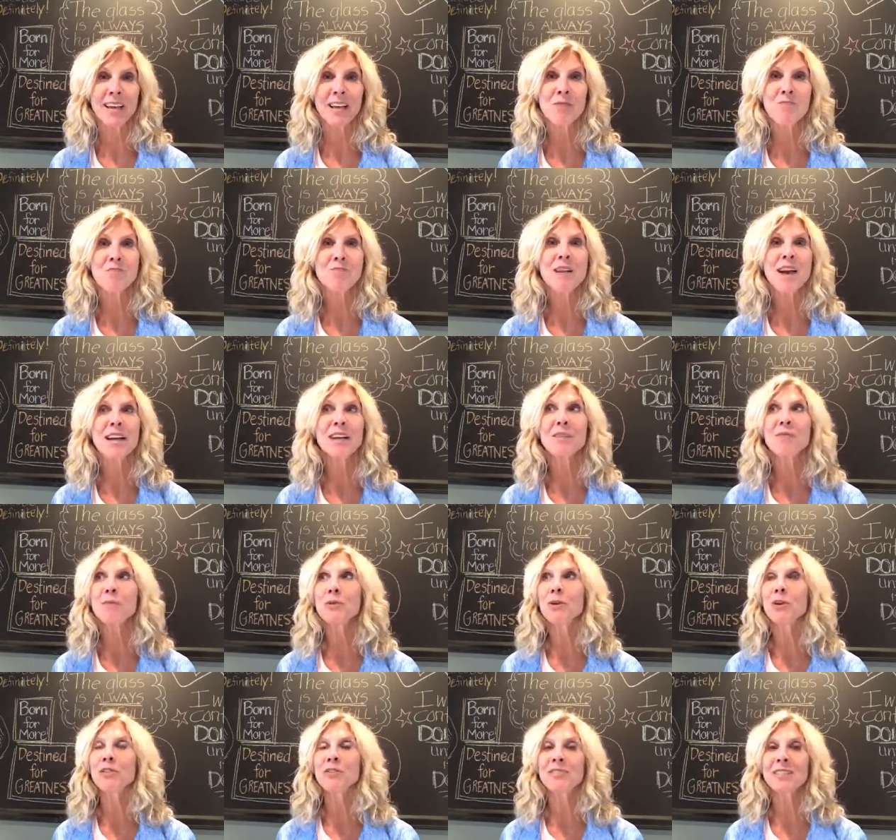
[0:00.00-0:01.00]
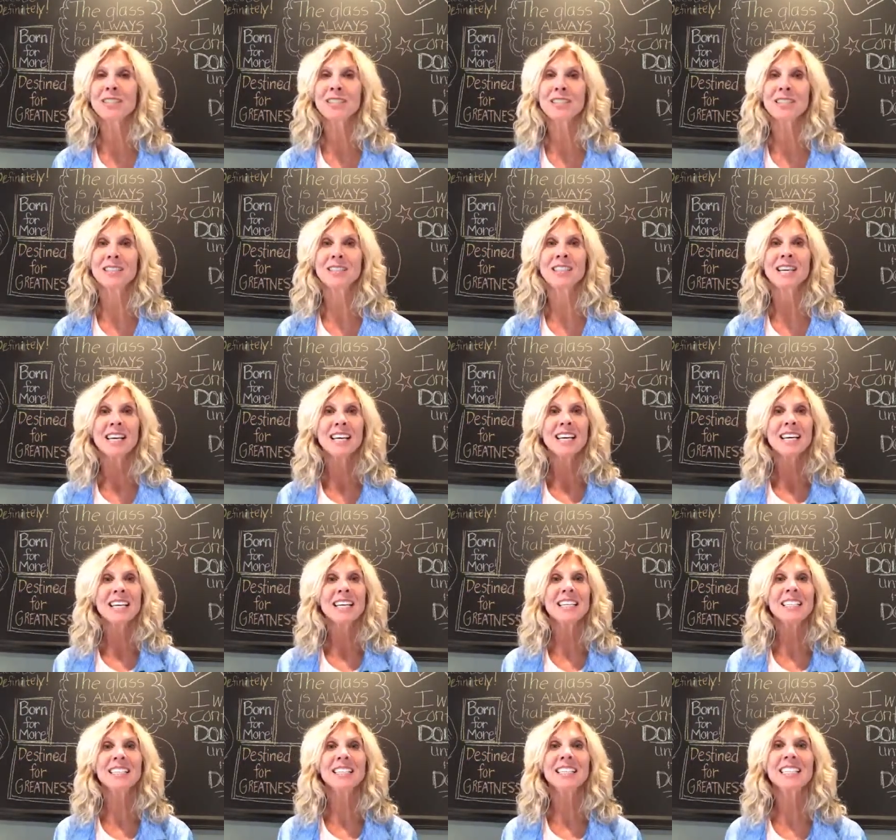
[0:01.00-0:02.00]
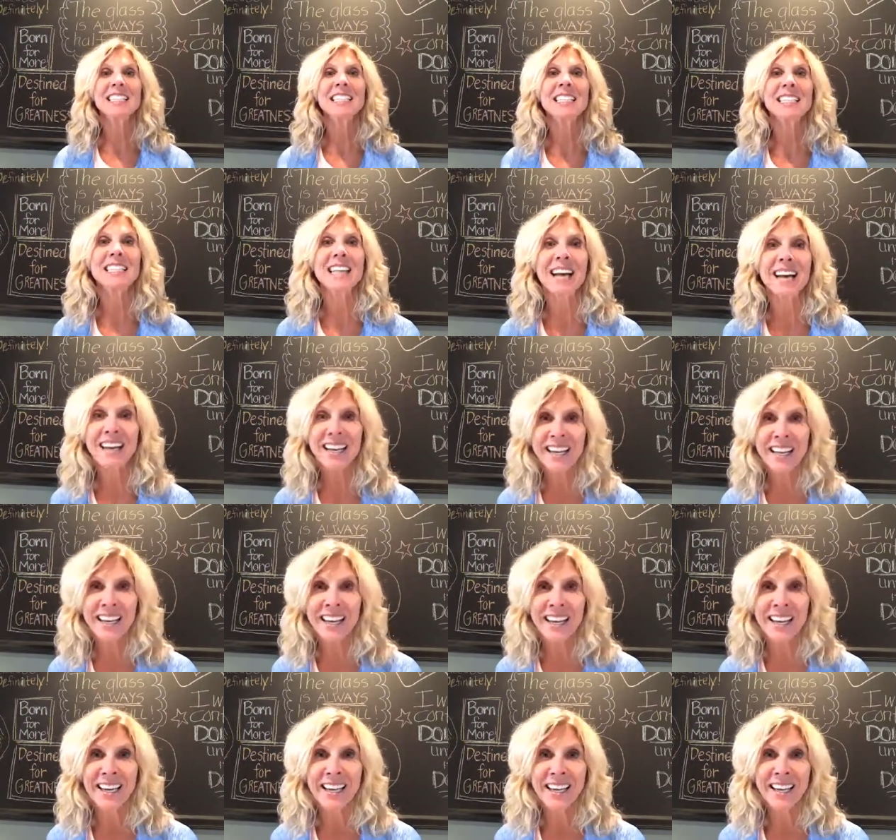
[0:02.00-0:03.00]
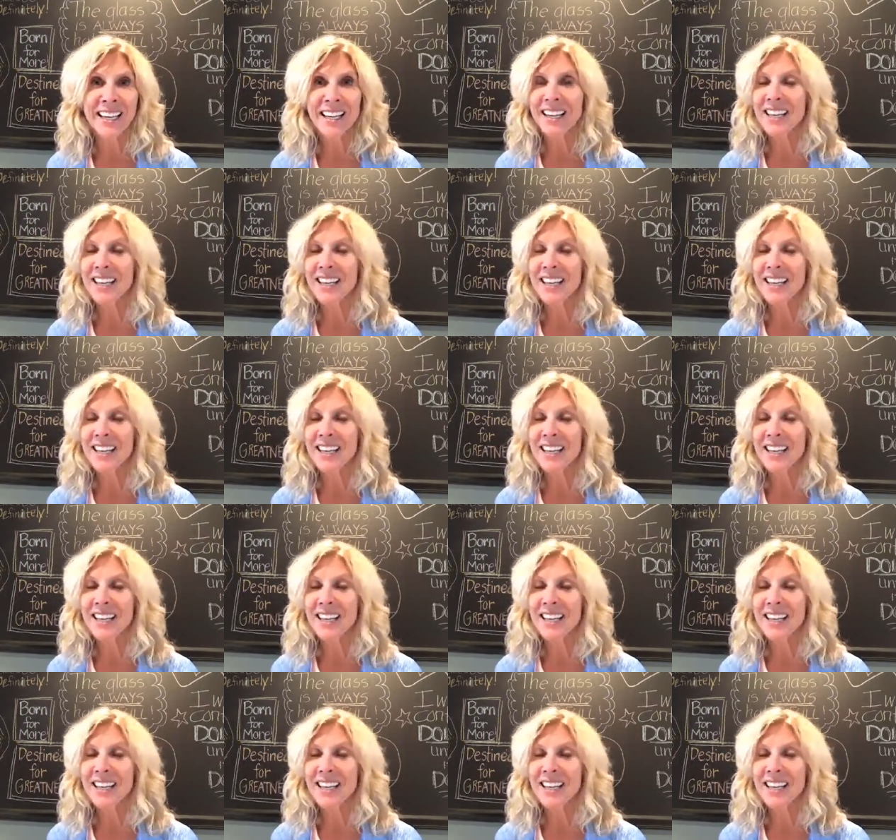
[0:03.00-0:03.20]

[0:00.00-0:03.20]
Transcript: and metamorphosis is exciting.